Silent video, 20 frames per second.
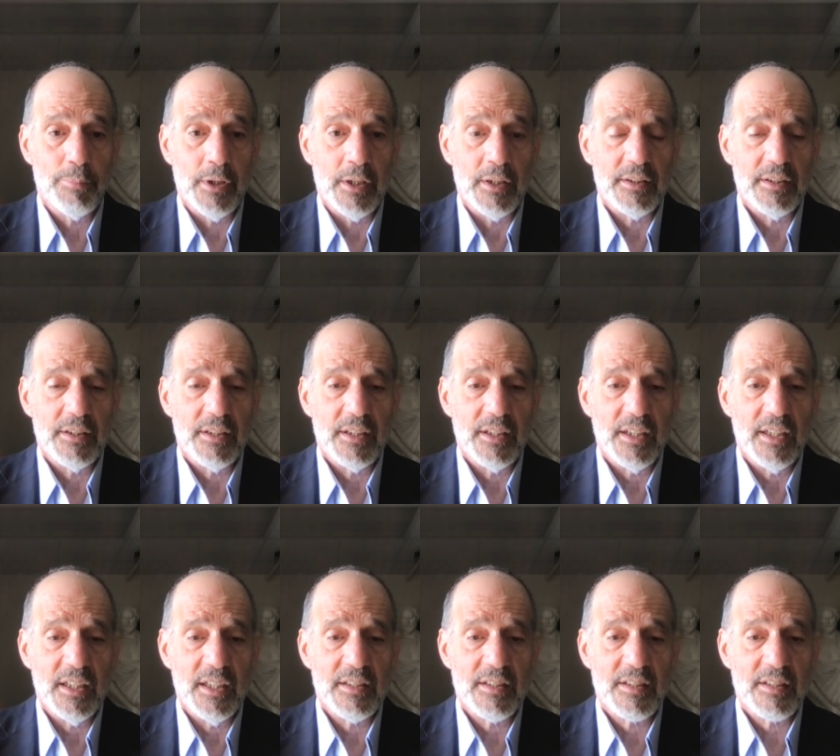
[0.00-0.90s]
but
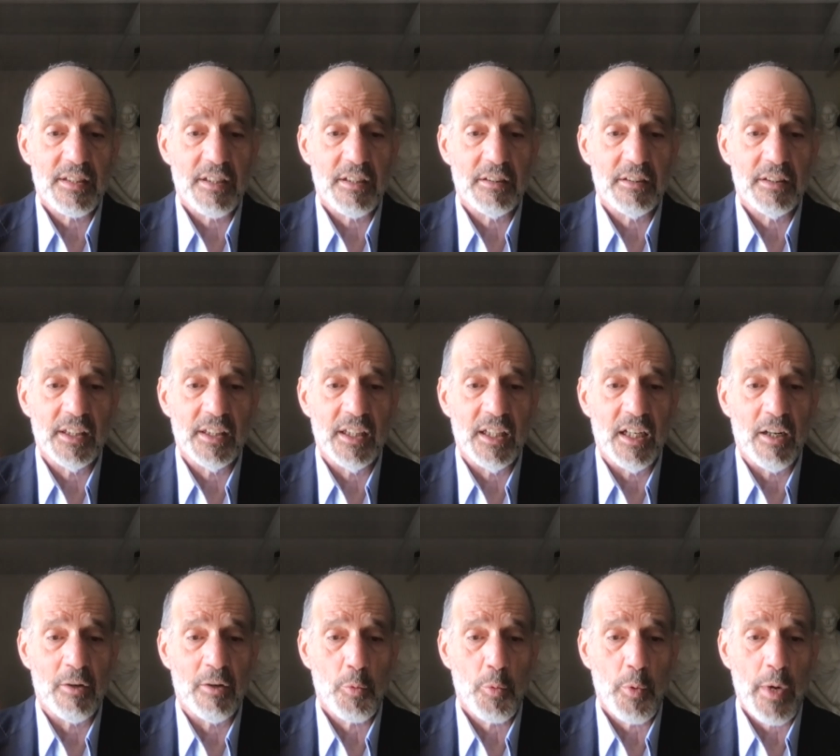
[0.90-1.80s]
it's certainly
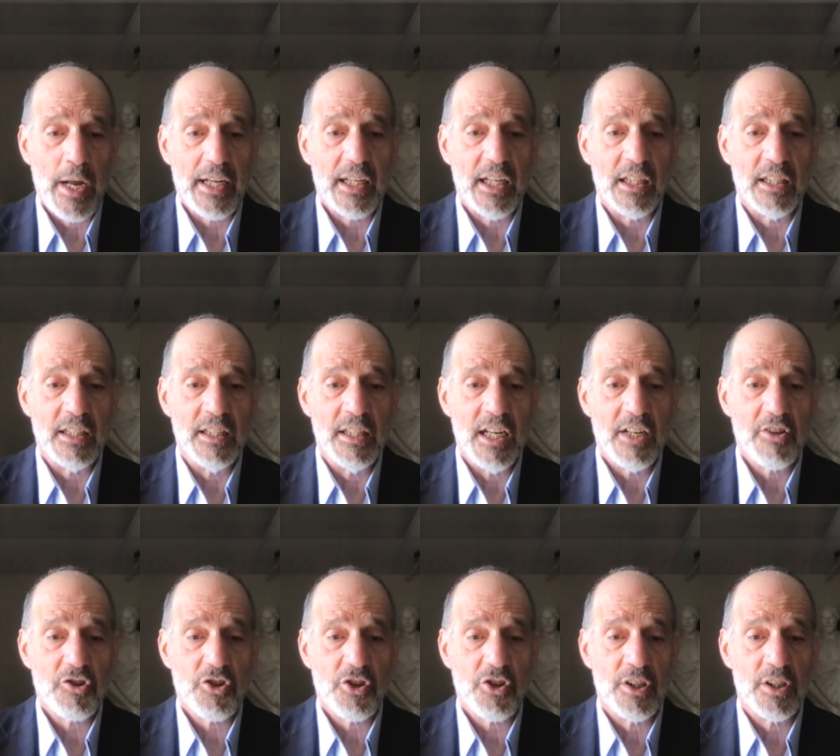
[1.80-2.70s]
a
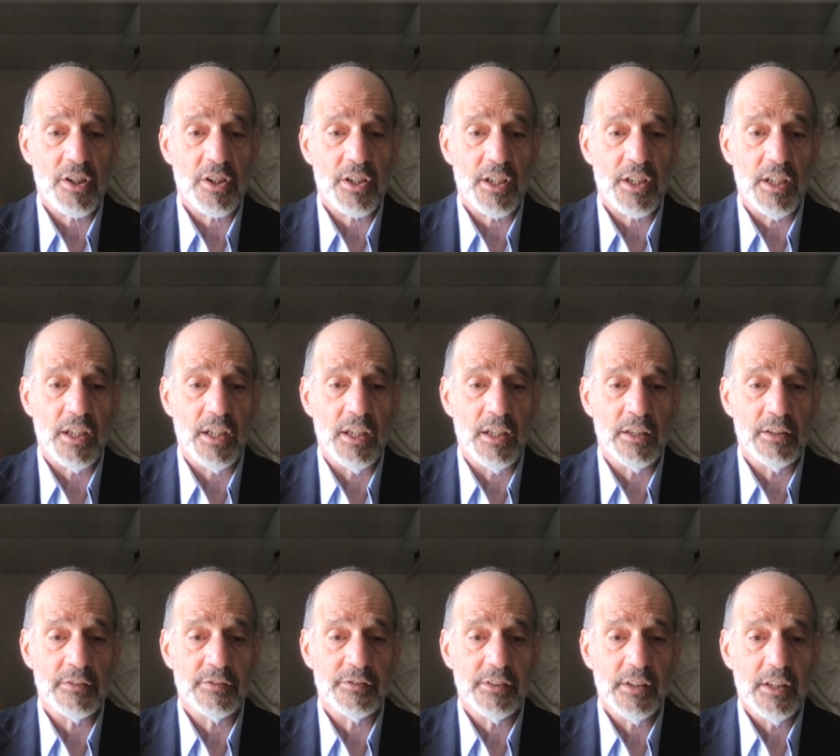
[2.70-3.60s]
recognition
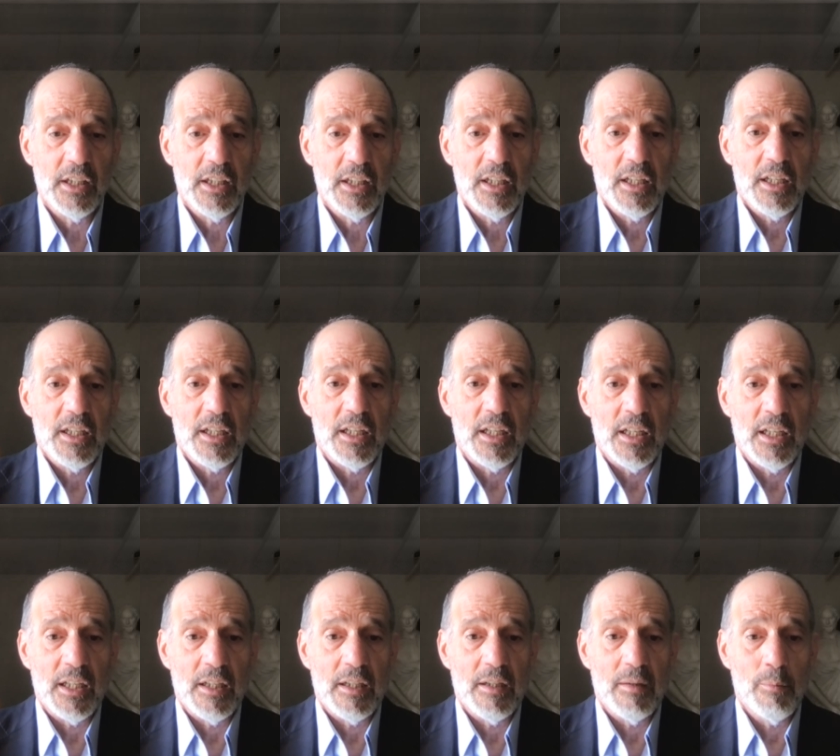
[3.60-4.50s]
of
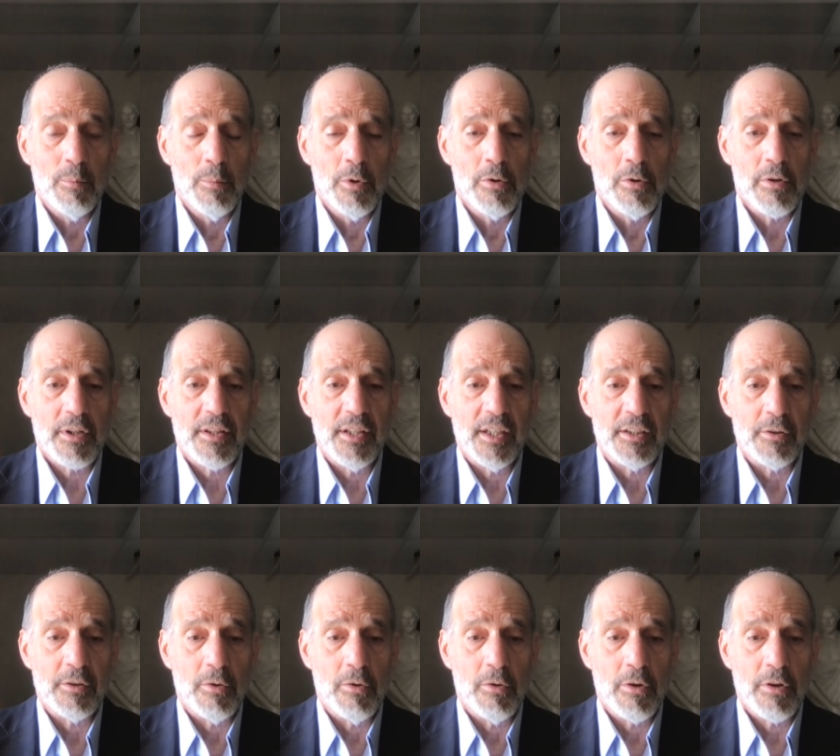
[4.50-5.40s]
more
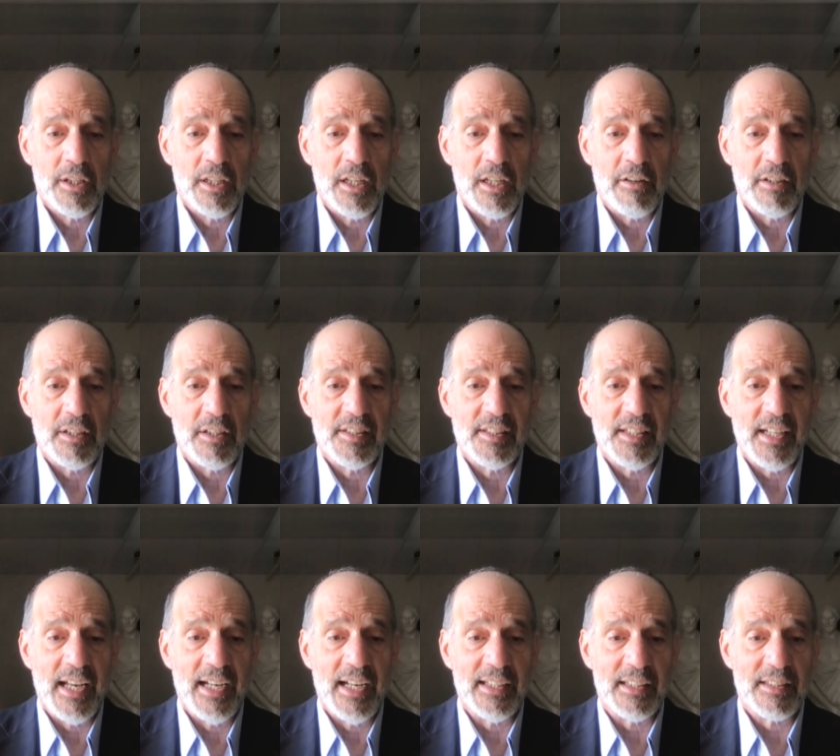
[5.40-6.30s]
than ordinary
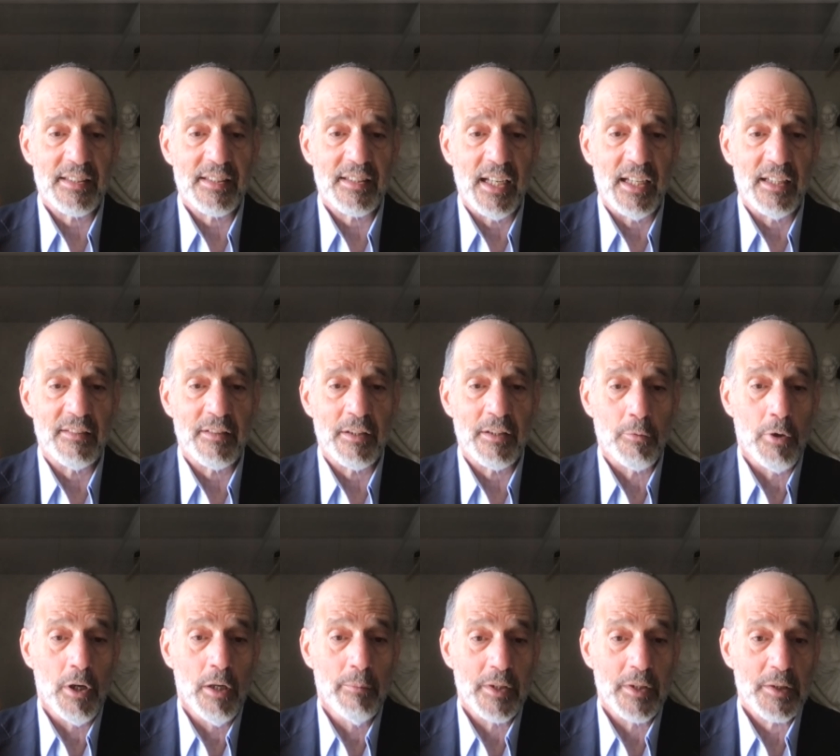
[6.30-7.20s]
status. And the
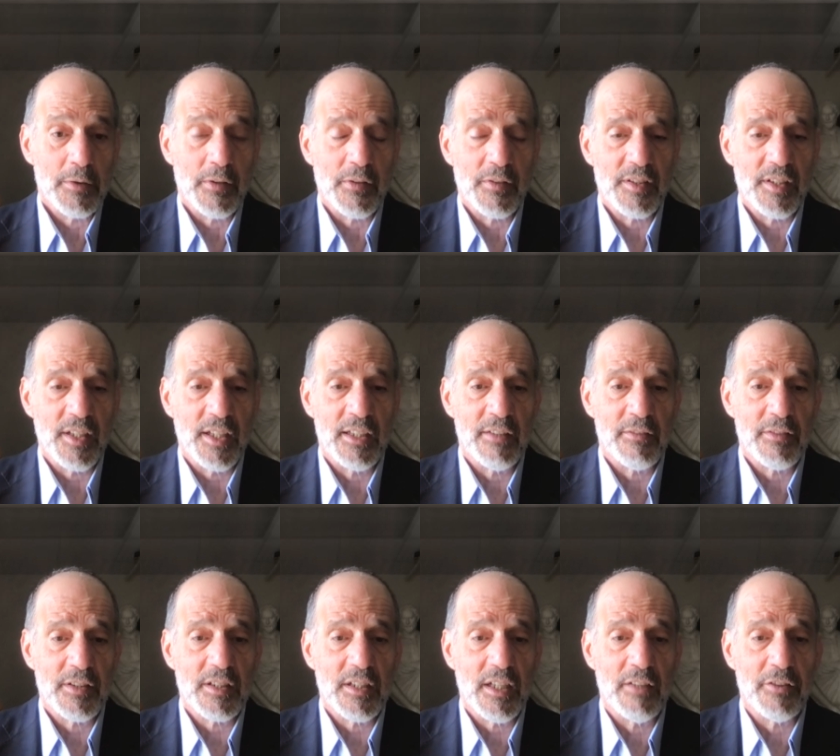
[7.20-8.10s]
Romans would have said it
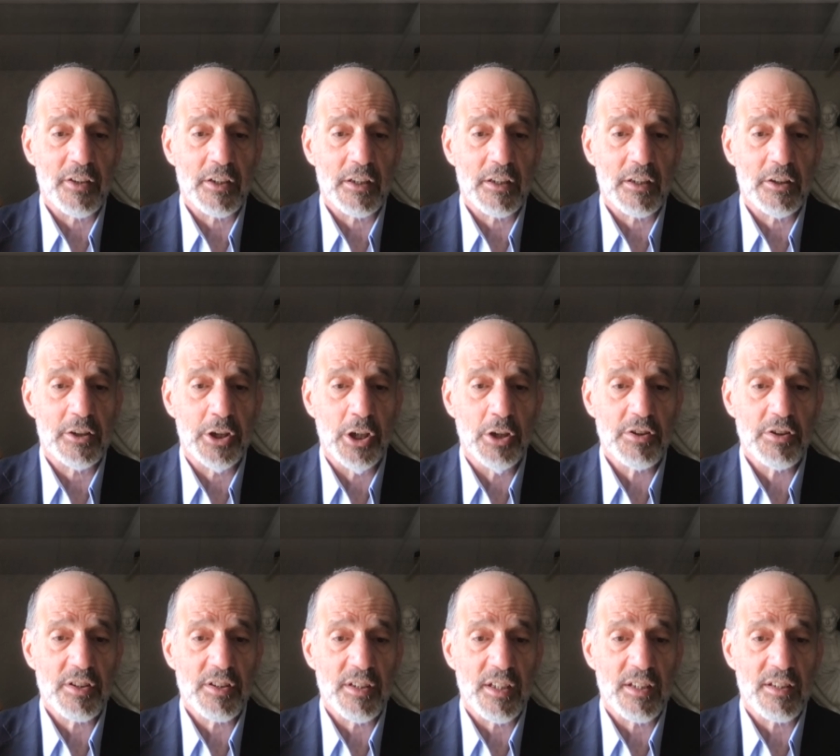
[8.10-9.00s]
was of a
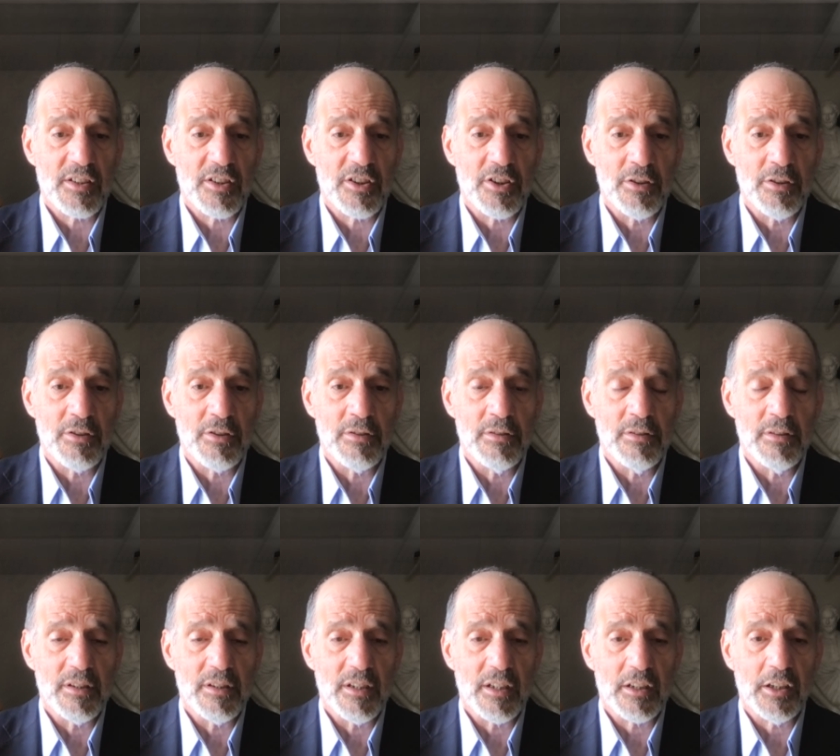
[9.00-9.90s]
closeness
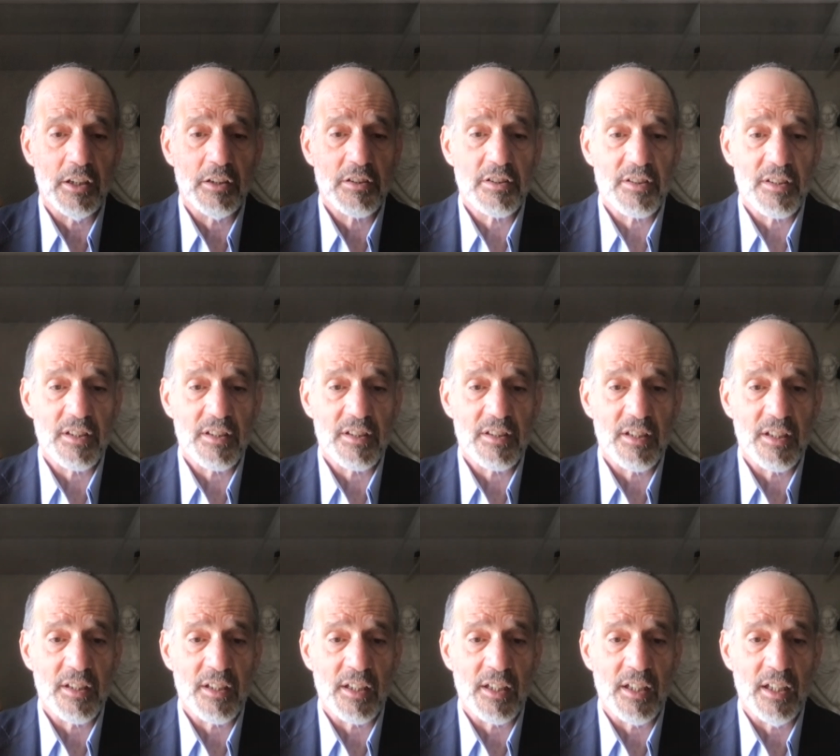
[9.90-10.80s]
to
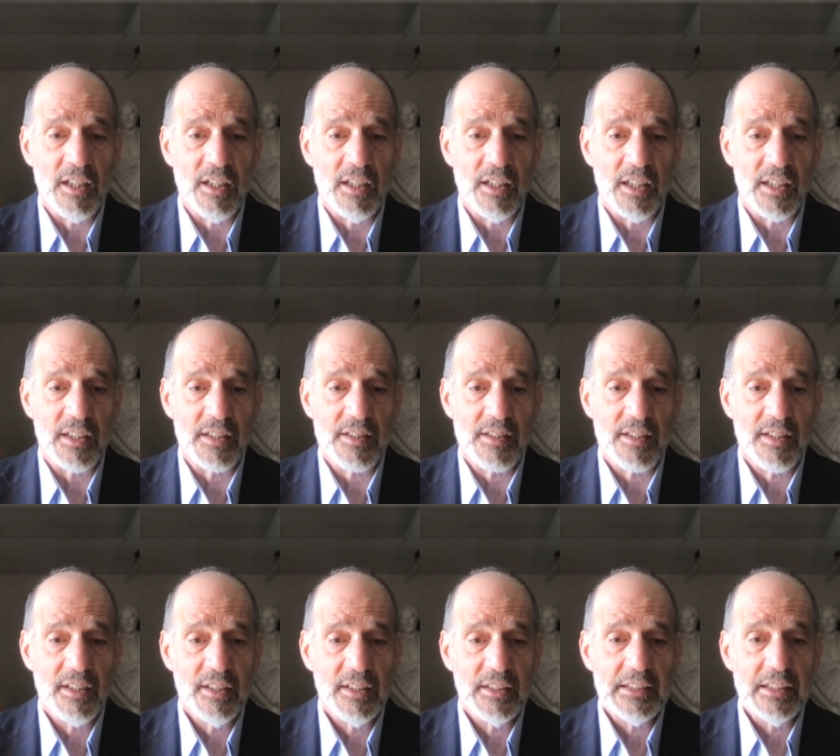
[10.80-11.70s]
the gods.